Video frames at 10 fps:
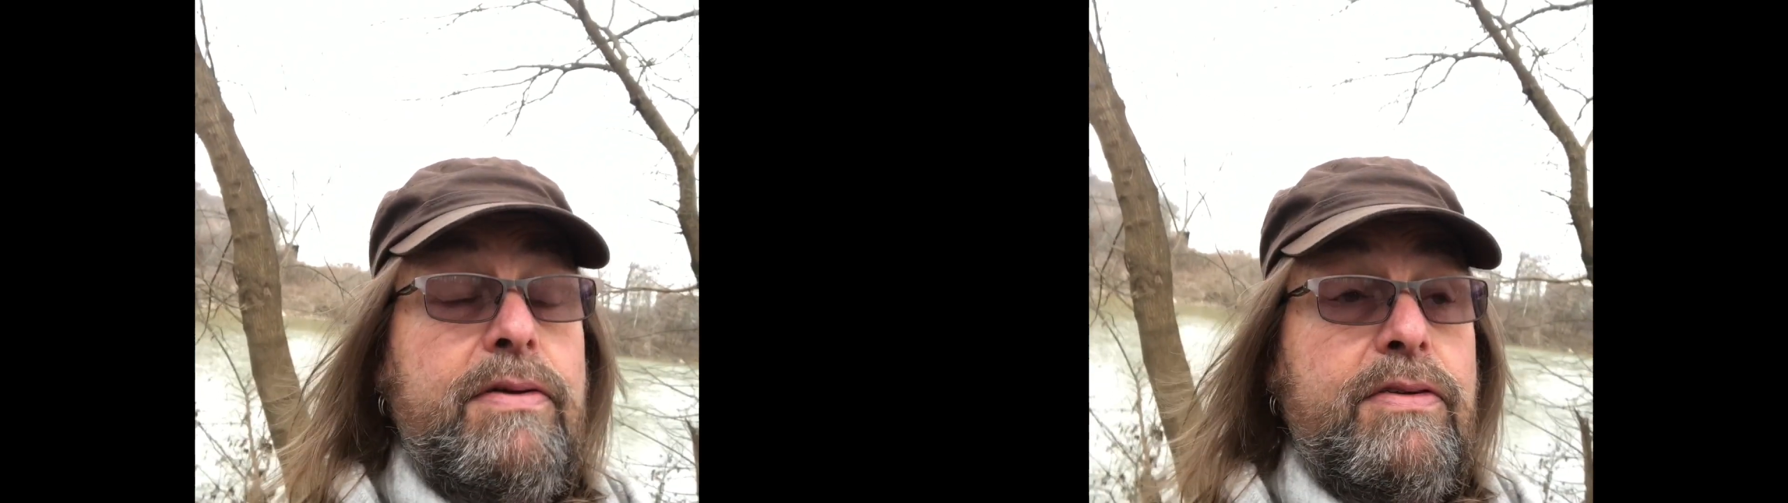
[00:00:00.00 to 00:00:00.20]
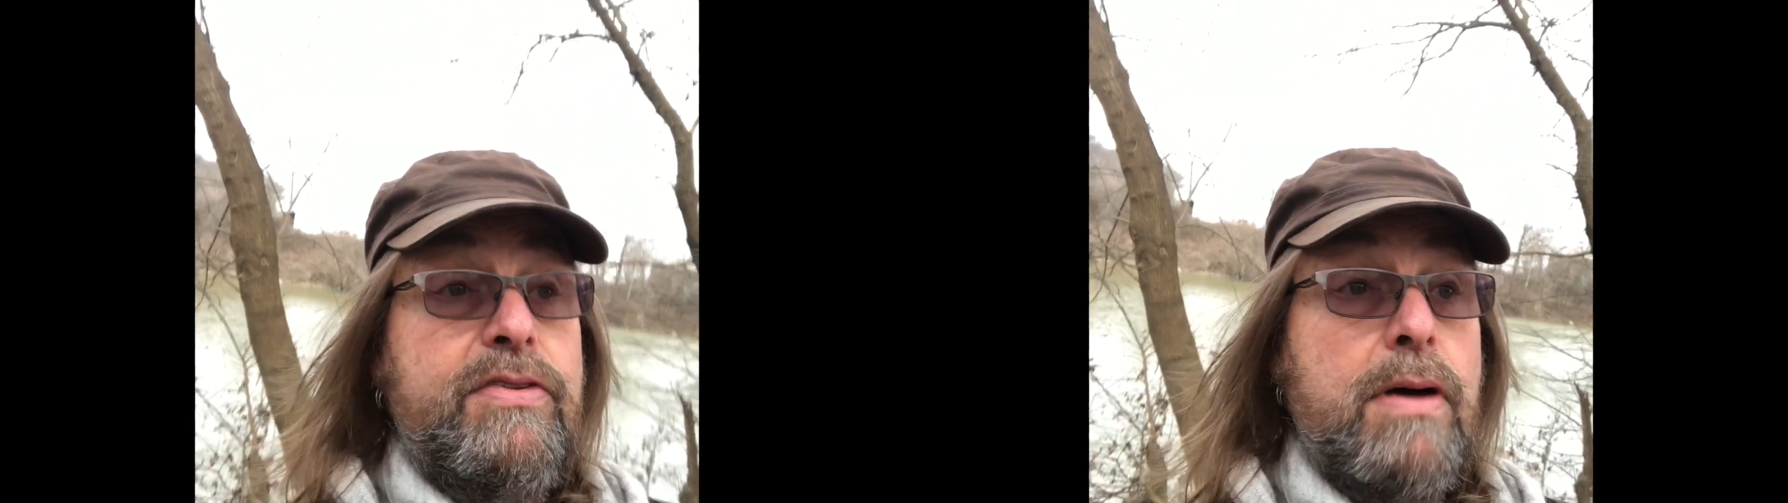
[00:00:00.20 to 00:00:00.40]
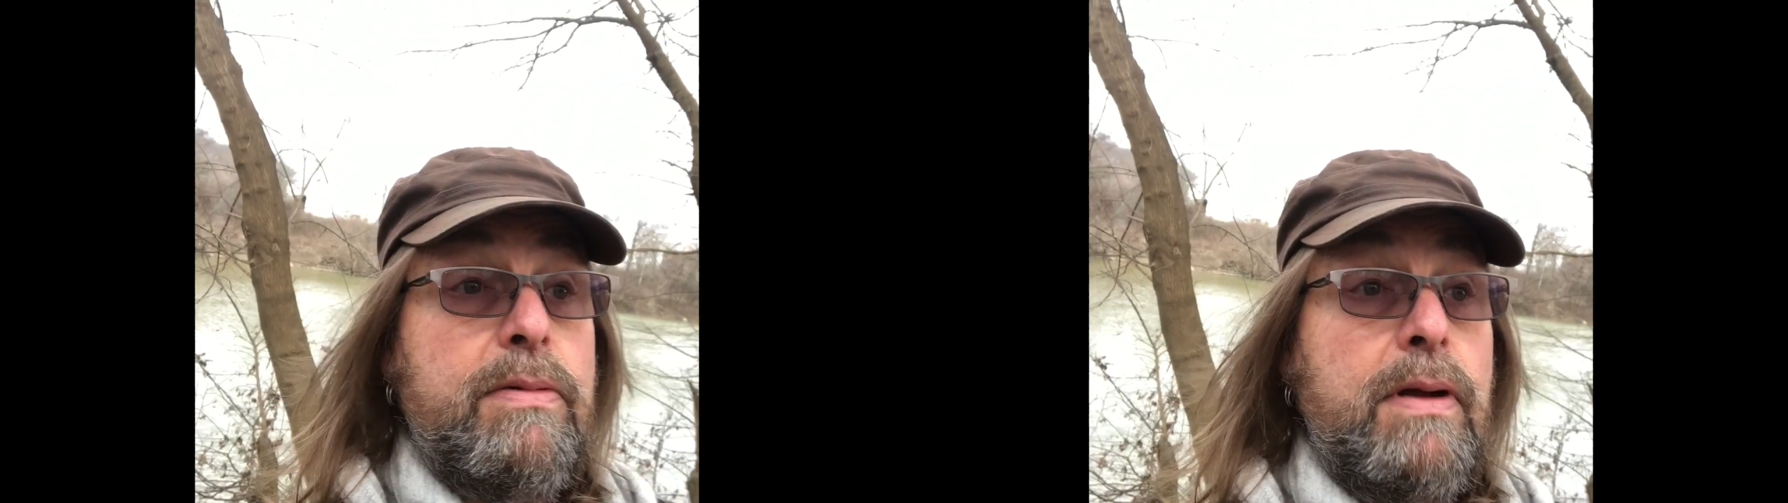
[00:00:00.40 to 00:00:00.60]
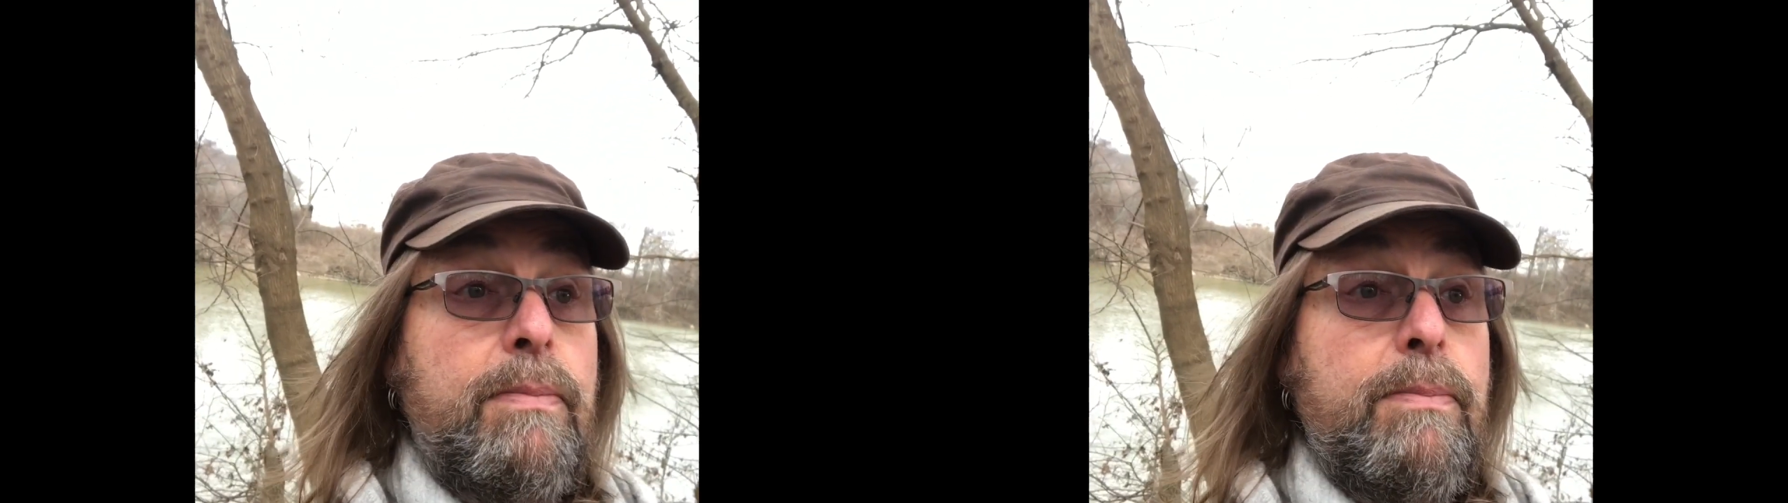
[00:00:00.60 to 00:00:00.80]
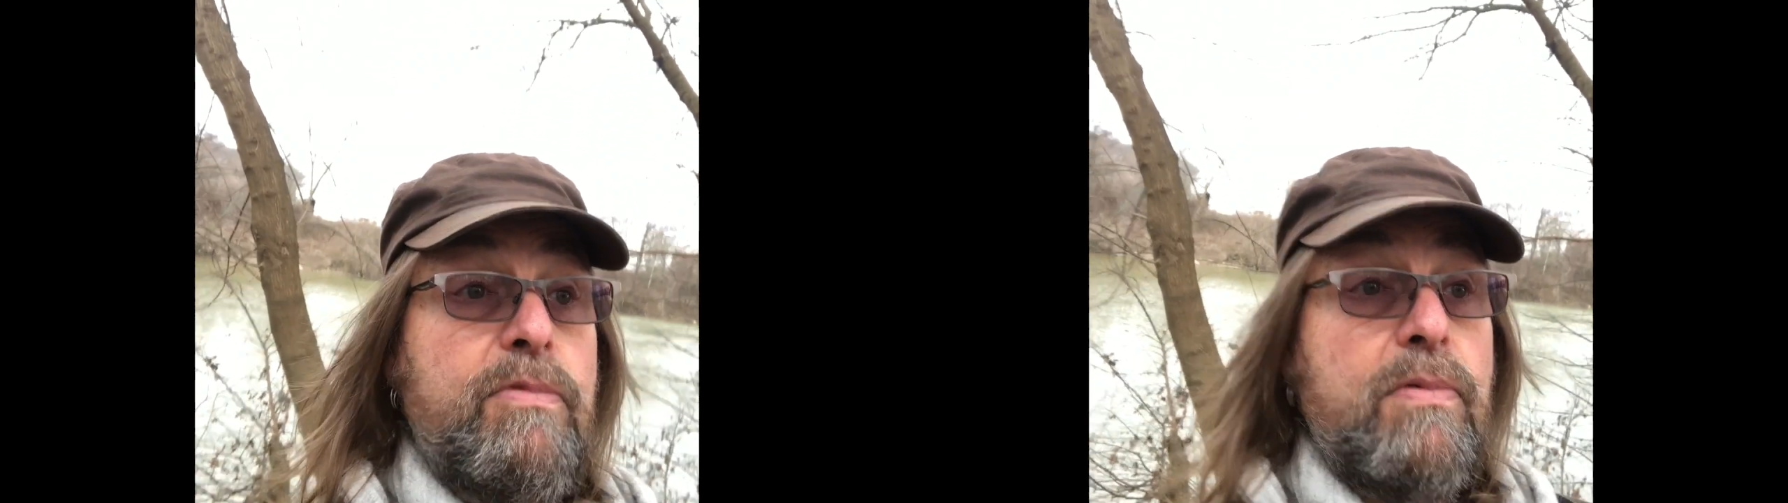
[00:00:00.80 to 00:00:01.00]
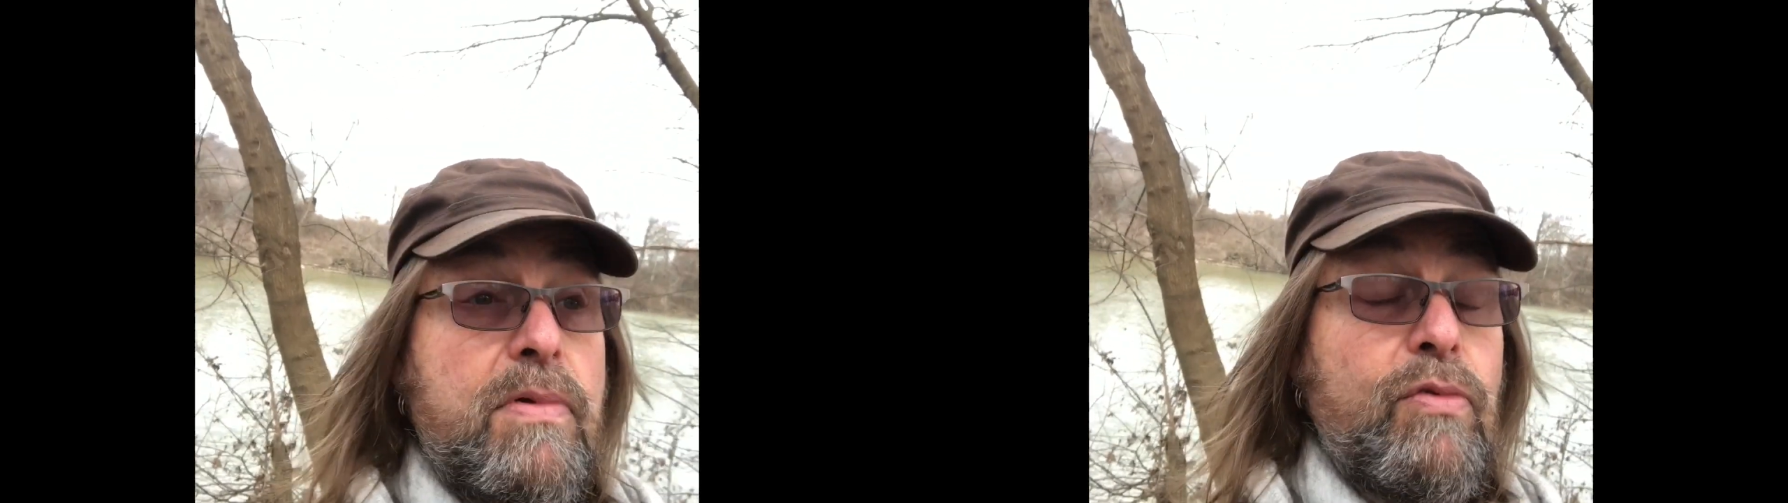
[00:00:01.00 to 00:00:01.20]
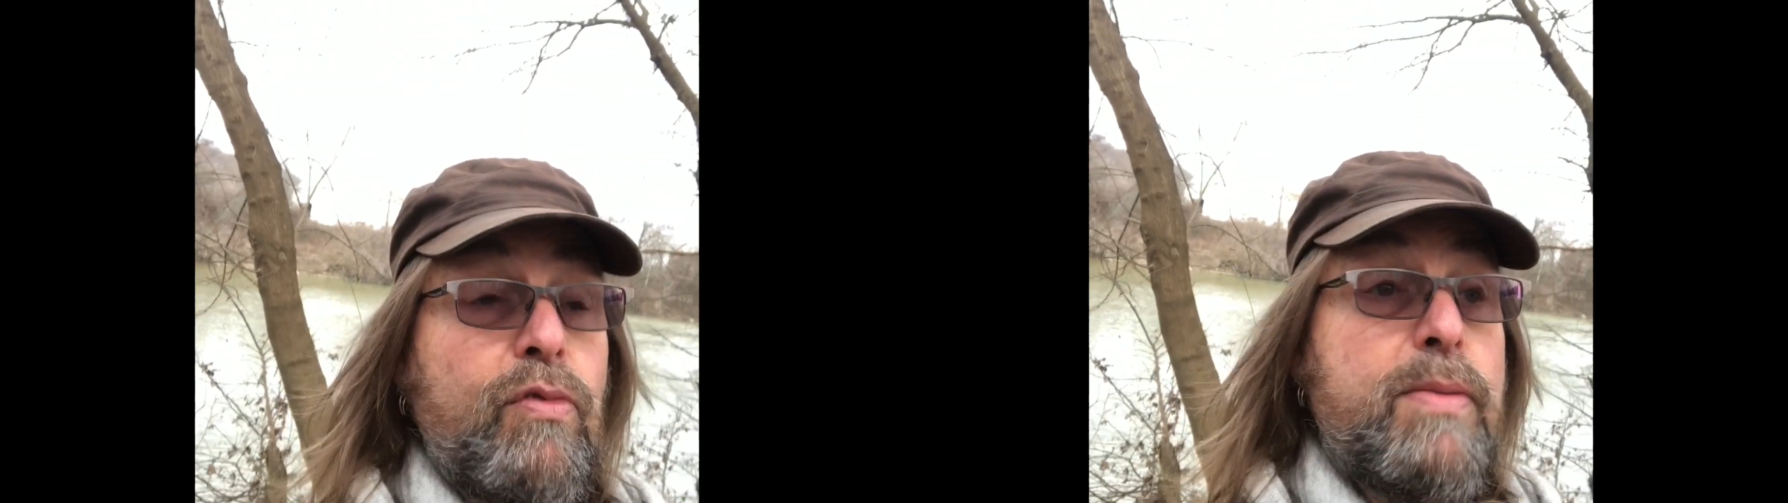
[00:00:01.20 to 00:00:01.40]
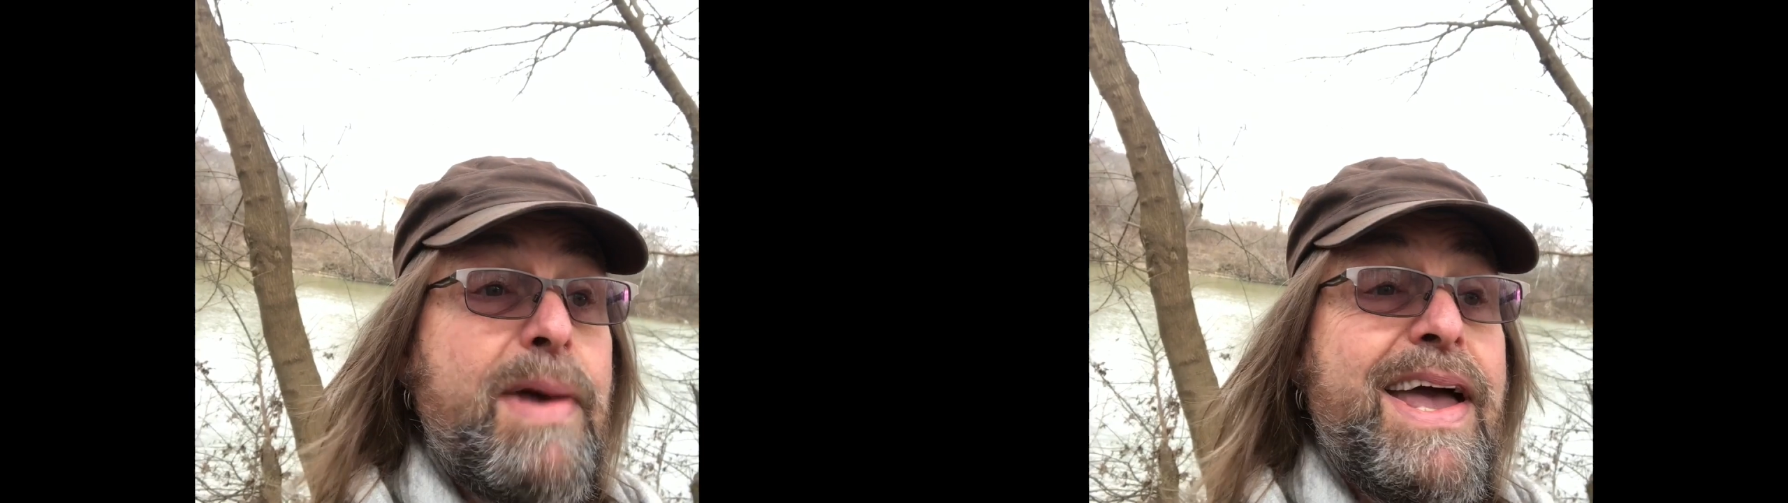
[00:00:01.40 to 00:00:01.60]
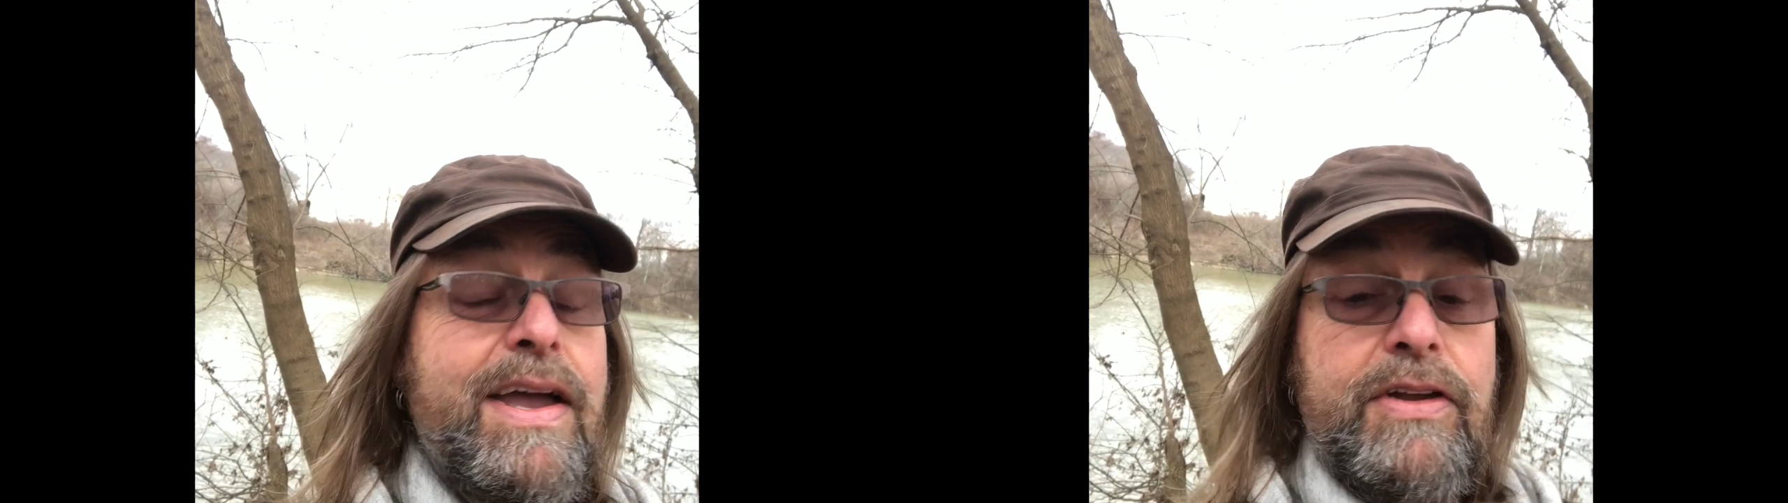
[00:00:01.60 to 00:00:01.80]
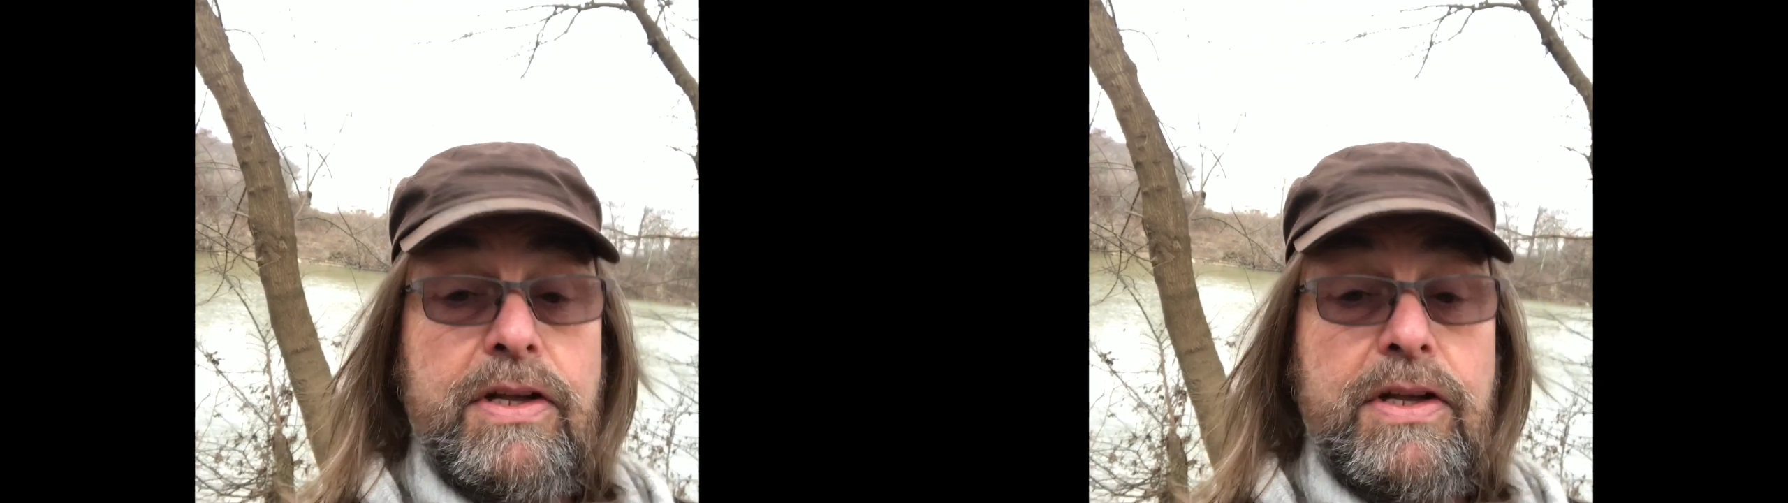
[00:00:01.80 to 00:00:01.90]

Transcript: some of the remains